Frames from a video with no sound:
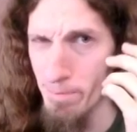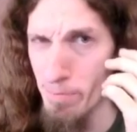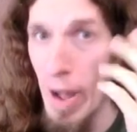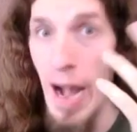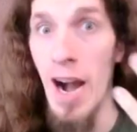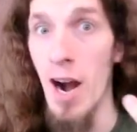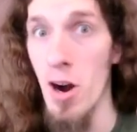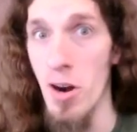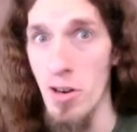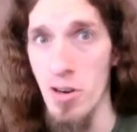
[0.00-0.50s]

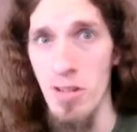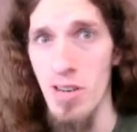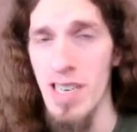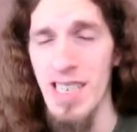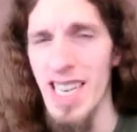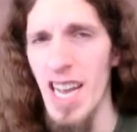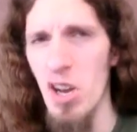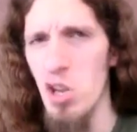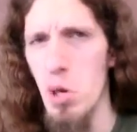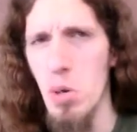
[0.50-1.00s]
powder, and
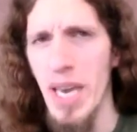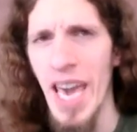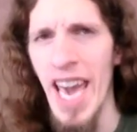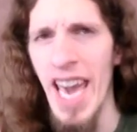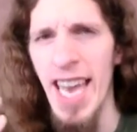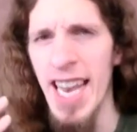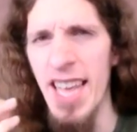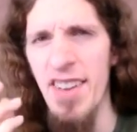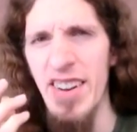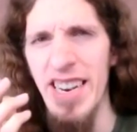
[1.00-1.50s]
now you
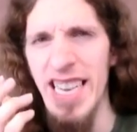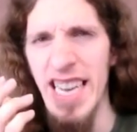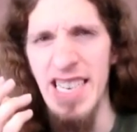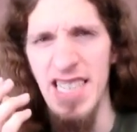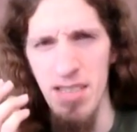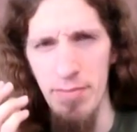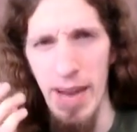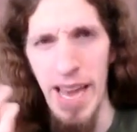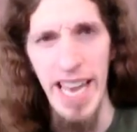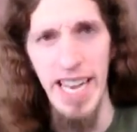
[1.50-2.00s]
can't even get
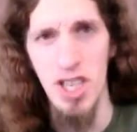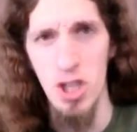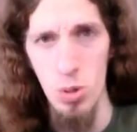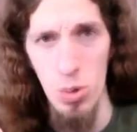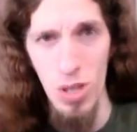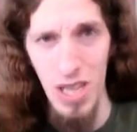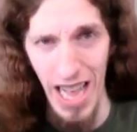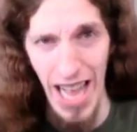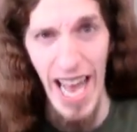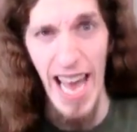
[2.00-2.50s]
some
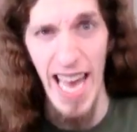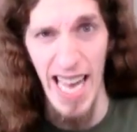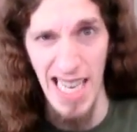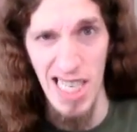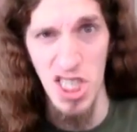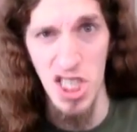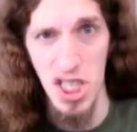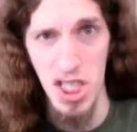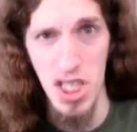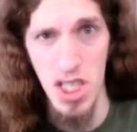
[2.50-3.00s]
actual
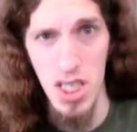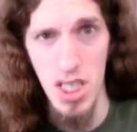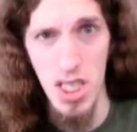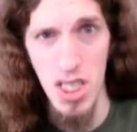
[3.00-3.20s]
ash.